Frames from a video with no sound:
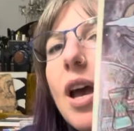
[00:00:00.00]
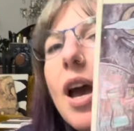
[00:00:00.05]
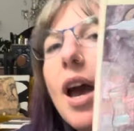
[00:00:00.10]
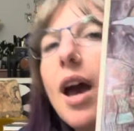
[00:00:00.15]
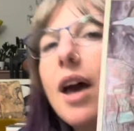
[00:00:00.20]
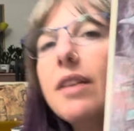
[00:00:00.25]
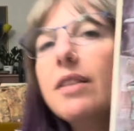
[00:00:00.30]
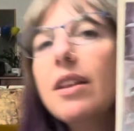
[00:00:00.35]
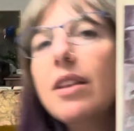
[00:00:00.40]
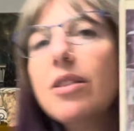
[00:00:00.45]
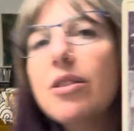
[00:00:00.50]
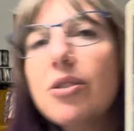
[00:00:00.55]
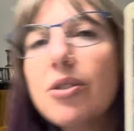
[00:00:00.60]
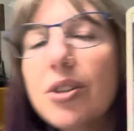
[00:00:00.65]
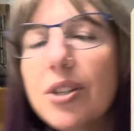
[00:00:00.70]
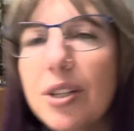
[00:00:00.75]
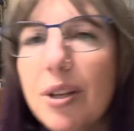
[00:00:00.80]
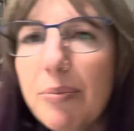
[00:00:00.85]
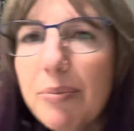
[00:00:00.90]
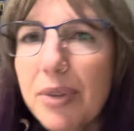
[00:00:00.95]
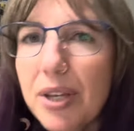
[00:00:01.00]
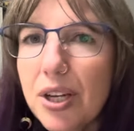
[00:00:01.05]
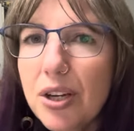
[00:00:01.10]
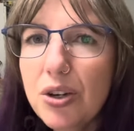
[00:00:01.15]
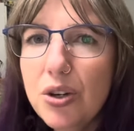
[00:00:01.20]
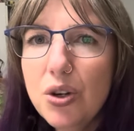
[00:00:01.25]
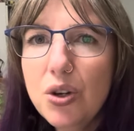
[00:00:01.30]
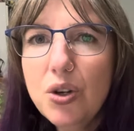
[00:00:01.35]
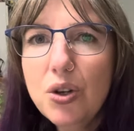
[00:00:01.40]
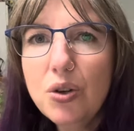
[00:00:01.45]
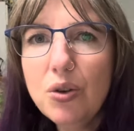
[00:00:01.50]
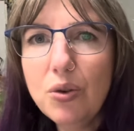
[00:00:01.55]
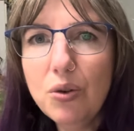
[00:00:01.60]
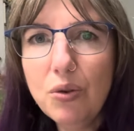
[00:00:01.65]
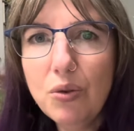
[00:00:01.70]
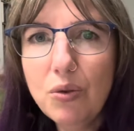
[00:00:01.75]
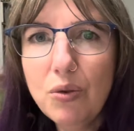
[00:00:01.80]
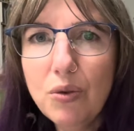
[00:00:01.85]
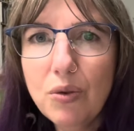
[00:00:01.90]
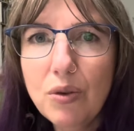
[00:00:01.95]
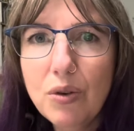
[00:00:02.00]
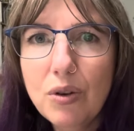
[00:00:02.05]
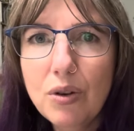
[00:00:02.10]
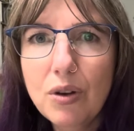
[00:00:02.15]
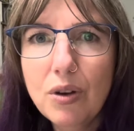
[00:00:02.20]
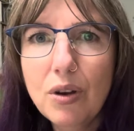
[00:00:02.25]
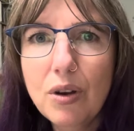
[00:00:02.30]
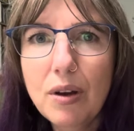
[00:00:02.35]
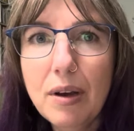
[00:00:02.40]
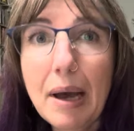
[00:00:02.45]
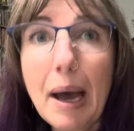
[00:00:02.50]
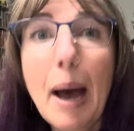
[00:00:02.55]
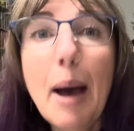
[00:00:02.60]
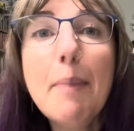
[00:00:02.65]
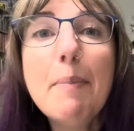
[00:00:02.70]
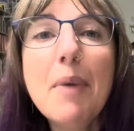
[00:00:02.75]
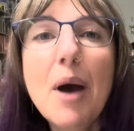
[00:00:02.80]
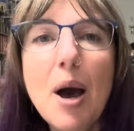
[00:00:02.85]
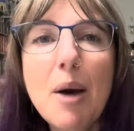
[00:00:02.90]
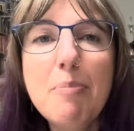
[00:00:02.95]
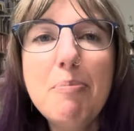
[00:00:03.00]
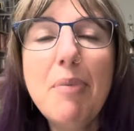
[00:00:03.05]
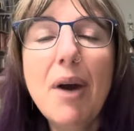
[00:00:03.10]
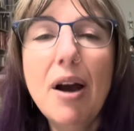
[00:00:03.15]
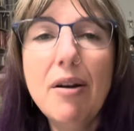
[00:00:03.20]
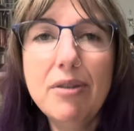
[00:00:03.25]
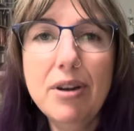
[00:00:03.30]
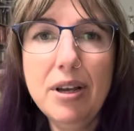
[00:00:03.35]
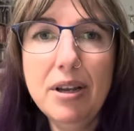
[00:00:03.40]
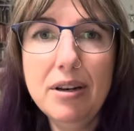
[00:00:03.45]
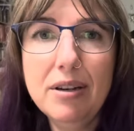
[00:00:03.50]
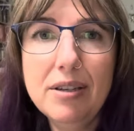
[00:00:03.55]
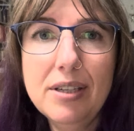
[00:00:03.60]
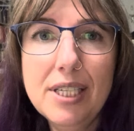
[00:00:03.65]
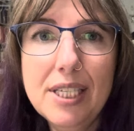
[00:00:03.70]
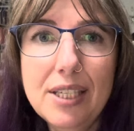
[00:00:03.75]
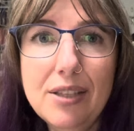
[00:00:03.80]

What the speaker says: And then there's something new about it.